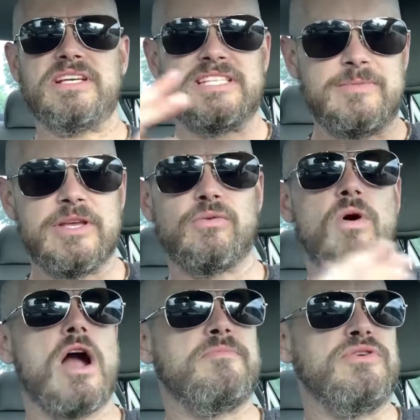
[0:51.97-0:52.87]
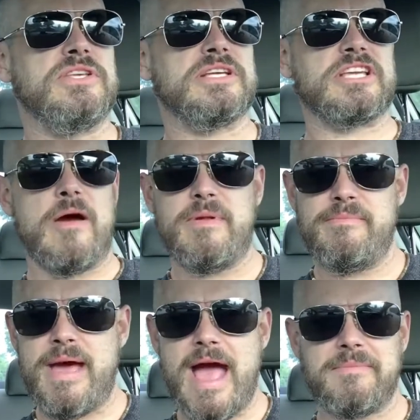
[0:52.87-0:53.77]
It seems like rock music is
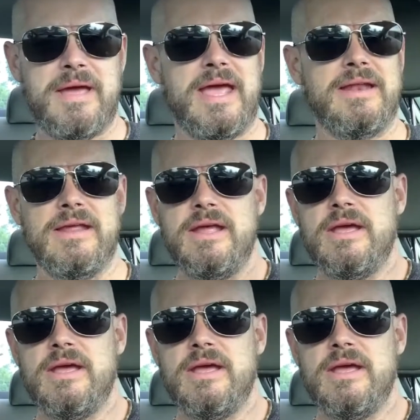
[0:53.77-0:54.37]
coming back, man.